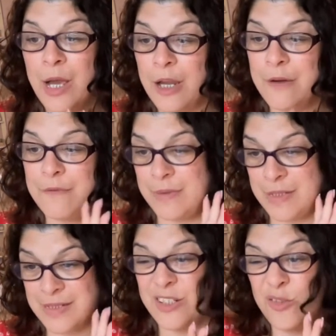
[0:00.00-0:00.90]
hopefully,
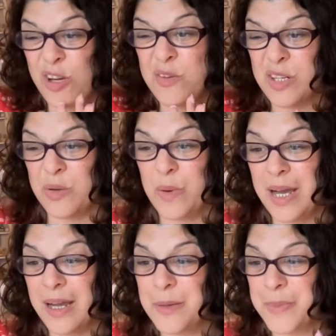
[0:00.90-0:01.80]
you know is going to
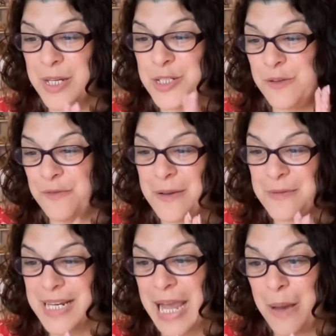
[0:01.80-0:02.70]
work because you
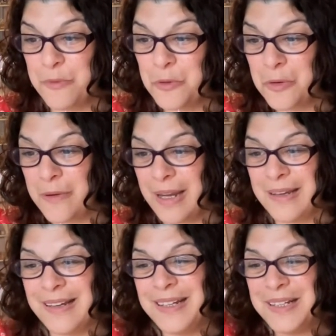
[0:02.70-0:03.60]
found a gap for
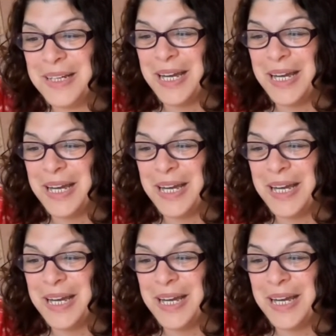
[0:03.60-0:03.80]
it.